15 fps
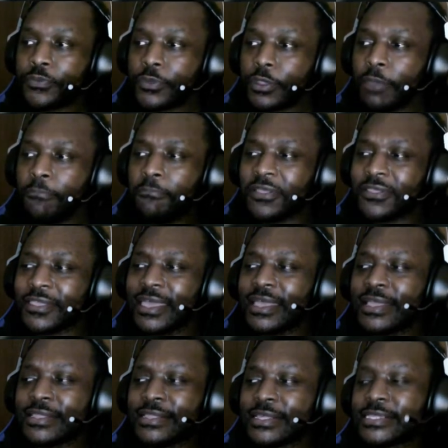But
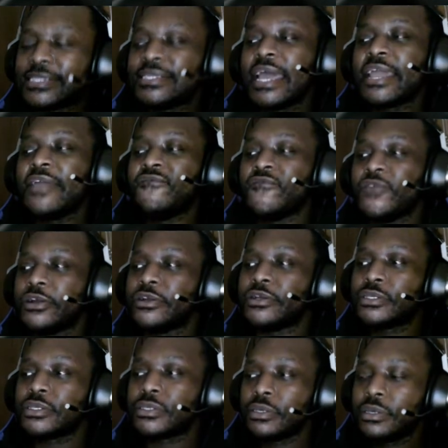then the second
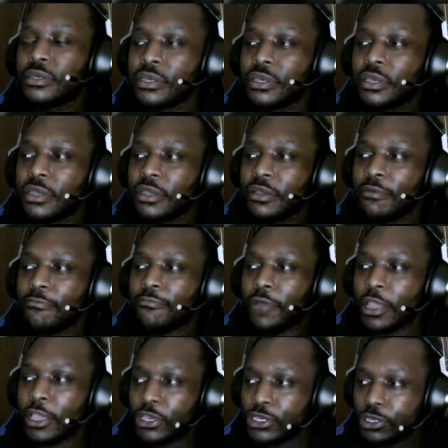verse
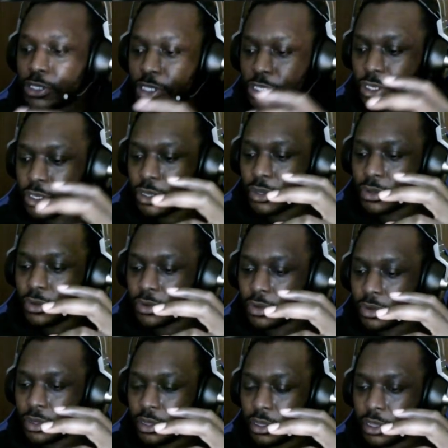brings you
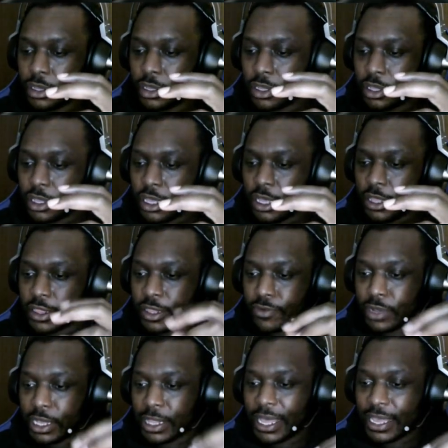to the
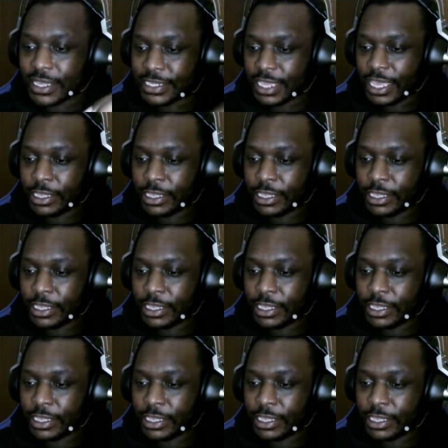realization,